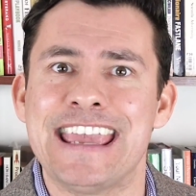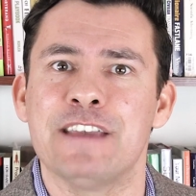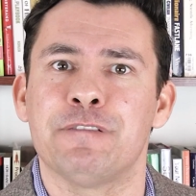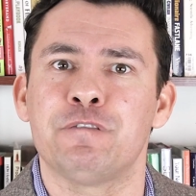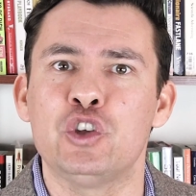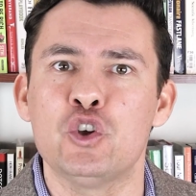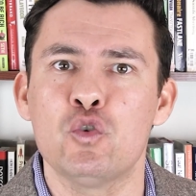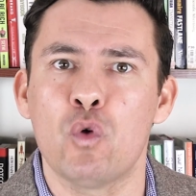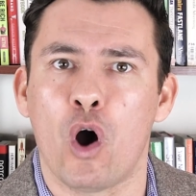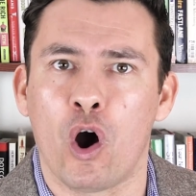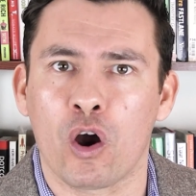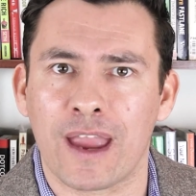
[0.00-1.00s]
If
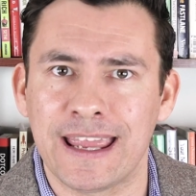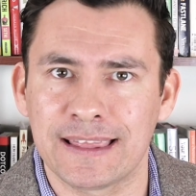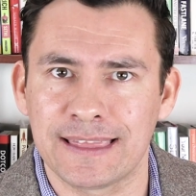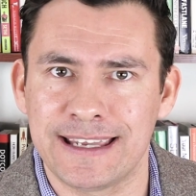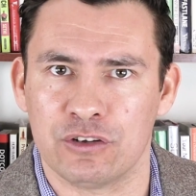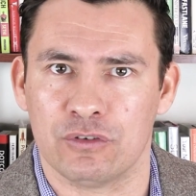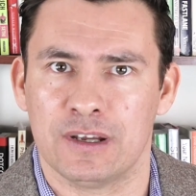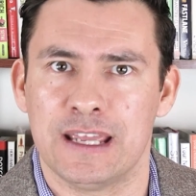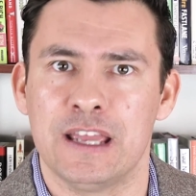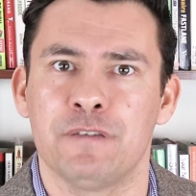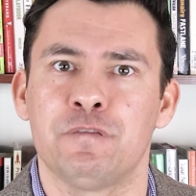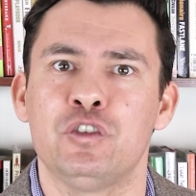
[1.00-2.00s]
you are a leader,
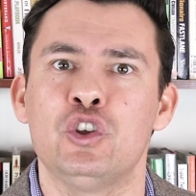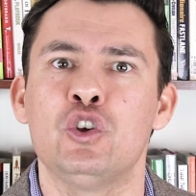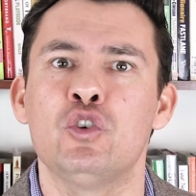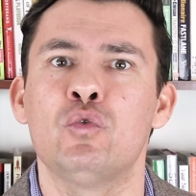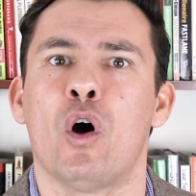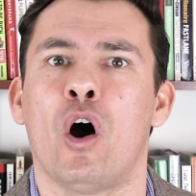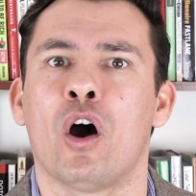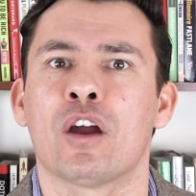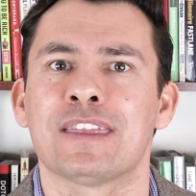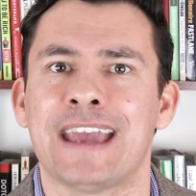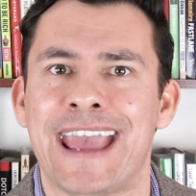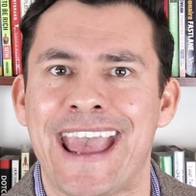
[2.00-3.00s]
if you
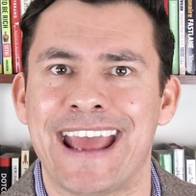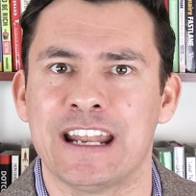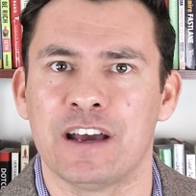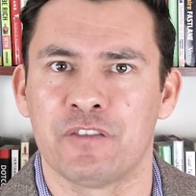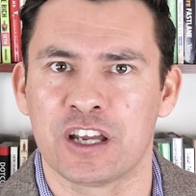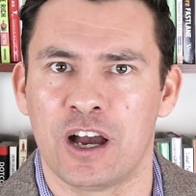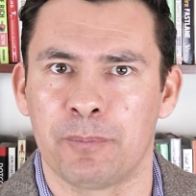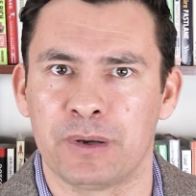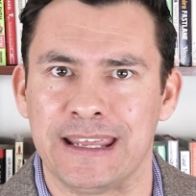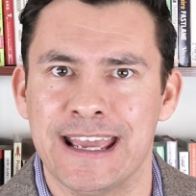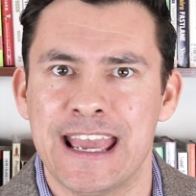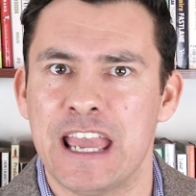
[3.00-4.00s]
are the head of a
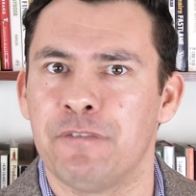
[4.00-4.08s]
company,